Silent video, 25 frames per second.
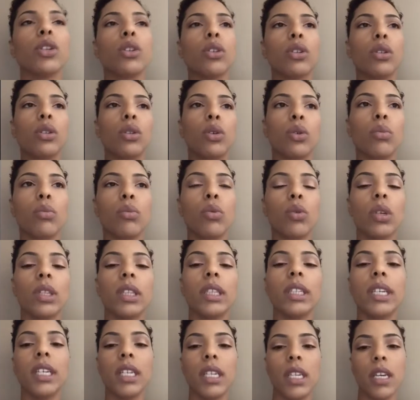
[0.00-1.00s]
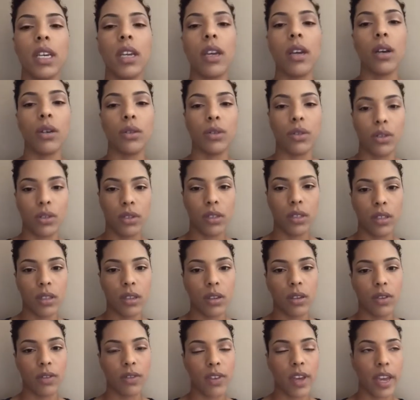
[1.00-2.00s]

you're a little more lenient on yourself